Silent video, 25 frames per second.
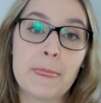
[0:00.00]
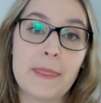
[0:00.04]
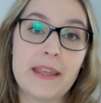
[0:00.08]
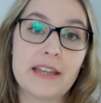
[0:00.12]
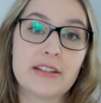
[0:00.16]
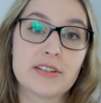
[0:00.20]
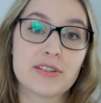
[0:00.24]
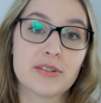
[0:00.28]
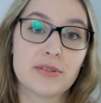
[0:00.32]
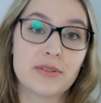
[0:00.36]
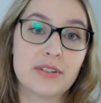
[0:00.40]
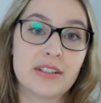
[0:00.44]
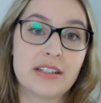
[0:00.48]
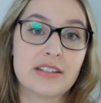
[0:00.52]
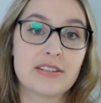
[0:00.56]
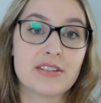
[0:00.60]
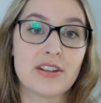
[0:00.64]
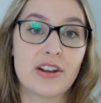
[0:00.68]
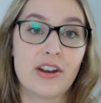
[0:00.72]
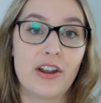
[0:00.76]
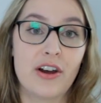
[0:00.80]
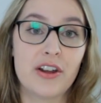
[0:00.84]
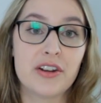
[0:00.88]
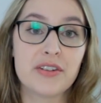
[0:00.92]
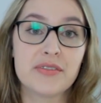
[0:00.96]
And so there's
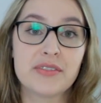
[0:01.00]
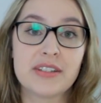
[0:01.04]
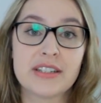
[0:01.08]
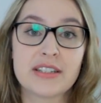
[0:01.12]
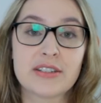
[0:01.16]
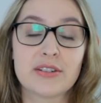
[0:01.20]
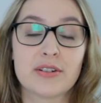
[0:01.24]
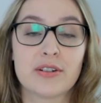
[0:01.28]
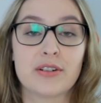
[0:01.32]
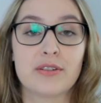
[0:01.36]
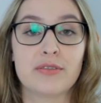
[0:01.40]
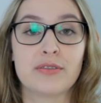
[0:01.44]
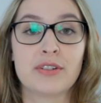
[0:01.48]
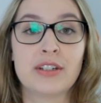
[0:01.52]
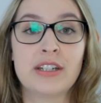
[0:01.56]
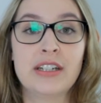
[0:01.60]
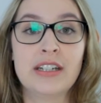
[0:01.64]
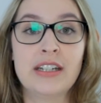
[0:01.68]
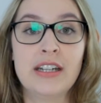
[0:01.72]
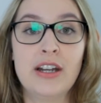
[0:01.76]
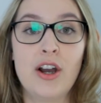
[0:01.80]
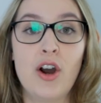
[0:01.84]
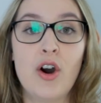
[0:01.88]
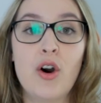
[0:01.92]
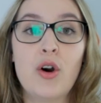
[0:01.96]
a lot of this sort of
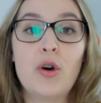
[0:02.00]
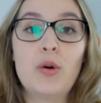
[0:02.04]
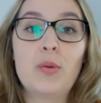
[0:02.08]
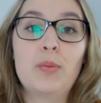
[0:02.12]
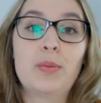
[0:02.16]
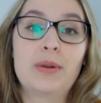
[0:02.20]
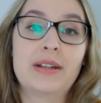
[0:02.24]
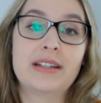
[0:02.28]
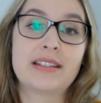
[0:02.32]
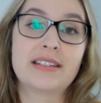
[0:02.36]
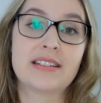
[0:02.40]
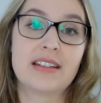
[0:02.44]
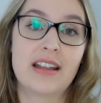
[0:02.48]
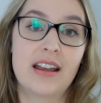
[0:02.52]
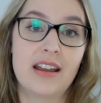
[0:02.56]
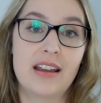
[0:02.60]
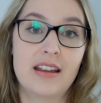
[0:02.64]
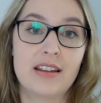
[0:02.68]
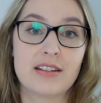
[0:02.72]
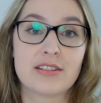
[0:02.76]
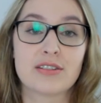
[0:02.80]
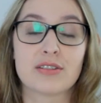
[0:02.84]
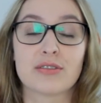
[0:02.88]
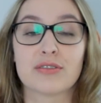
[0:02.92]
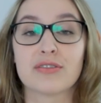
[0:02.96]

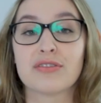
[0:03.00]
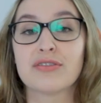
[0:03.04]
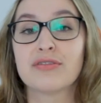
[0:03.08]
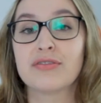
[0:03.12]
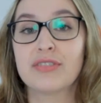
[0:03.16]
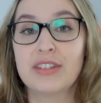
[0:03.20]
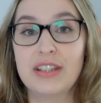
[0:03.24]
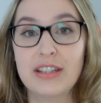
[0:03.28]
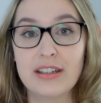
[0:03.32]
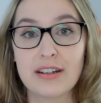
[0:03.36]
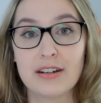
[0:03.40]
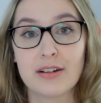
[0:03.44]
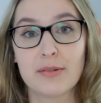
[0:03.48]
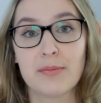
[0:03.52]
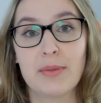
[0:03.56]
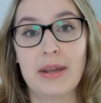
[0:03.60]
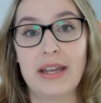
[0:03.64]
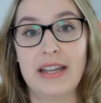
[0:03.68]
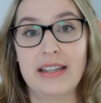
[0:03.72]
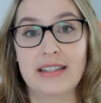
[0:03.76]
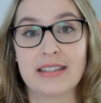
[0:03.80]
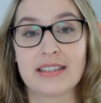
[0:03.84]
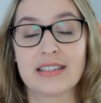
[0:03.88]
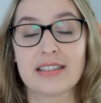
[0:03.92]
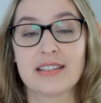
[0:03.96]
hopelessness or fear
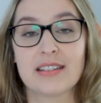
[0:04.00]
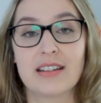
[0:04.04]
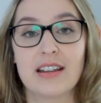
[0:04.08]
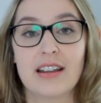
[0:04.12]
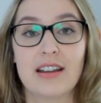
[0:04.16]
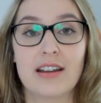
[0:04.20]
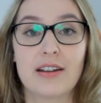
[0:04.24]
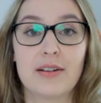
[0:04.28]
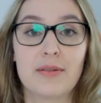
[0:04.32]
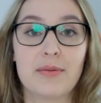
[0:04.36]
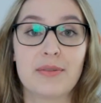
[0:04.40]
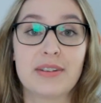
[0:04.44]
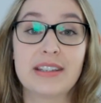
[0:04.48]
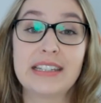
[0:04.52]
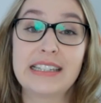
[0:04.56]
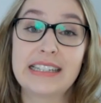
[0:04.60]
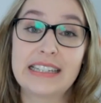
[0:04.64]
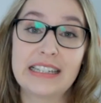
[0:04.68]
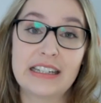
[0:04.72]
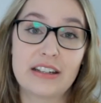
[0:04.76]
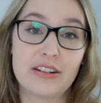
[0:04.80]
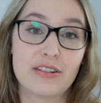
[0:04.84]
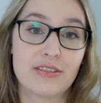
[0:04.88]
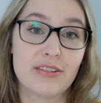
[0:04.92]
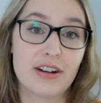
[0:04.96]
based uh,
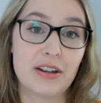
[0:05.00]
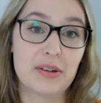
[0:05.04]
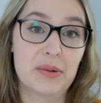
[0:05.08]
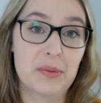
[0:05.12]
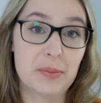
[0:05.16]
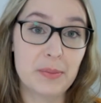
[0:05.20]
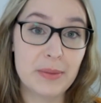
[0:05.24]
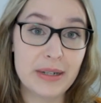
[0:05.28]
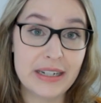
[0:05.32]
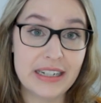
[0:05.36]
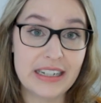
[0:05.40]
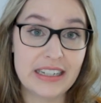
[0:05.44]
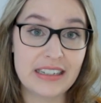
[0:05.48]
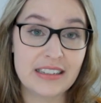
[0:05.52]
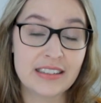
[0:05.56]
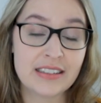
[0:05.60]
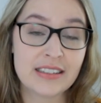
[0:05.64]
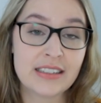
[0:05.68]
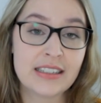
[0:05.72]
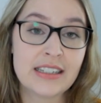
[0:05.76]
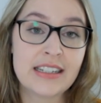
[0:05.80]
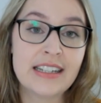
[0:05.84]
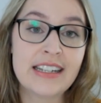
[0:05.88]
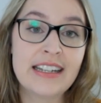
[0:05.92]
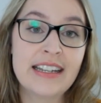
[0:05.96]
thinking around money.
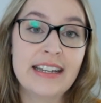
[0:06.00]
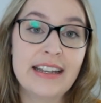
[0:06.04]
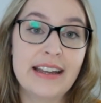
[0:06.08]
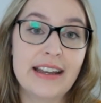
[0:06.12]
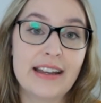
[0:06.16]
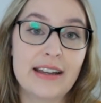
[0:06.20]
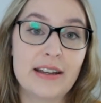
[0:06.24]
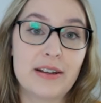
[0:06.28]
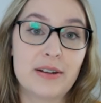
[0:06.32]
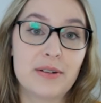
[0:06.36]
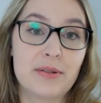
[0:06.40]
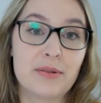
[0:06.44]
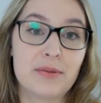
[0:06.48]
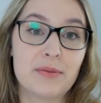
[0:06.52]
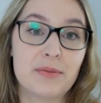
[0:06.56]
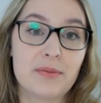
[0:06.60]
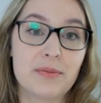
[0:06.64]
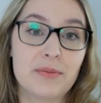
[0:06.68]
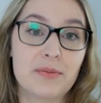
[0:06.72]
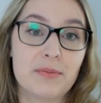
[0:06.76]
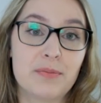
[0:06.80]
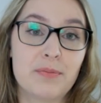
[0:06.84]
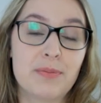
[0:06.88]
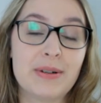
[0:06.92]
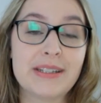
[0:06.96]
Uh,
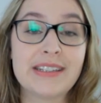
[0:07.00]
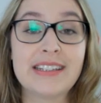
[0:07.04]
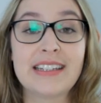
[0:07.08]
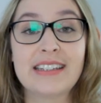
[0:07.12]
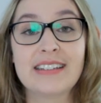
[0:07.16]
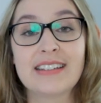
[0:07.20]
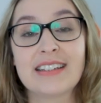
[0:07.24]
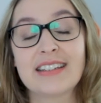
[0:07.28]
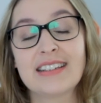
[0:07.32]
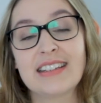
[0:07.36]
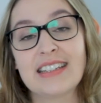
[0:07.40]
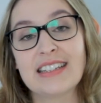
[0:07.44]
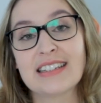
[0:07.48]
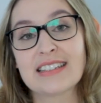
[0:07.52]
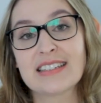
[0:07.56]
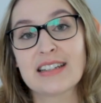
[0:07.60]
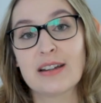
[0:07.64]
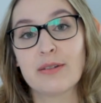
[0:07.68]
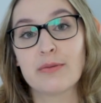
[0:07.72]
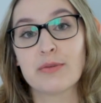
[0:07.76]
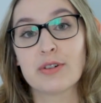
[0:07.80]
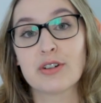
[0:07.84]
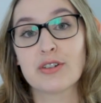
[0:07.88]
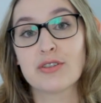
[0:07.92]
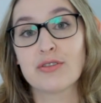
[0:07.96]
but then the things
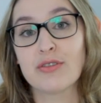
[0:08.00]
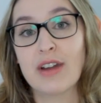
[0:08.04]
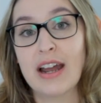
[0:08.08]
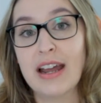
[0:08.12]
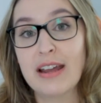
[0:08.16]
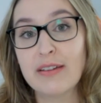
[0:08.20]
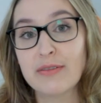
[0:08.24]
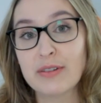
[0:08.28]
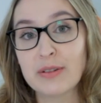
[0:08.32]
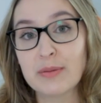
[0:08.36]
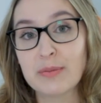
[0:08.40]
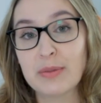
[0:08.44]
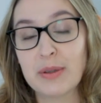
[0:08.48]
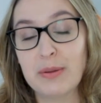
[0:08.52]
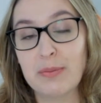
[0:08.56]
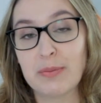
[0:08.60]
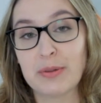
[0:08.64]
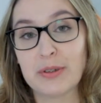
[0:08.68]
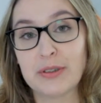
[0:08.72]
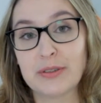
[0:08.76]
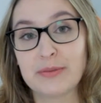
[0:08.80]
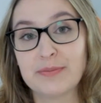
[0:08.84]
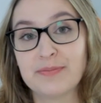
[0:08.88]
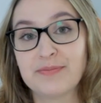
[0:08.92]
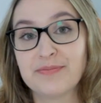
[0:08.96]
that were driving
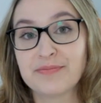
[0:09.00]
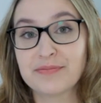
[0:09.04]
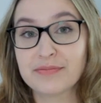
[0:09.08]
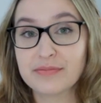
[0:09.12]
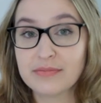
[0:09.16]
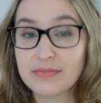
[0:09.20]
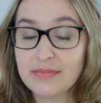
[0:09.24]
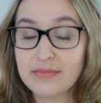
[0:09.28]
people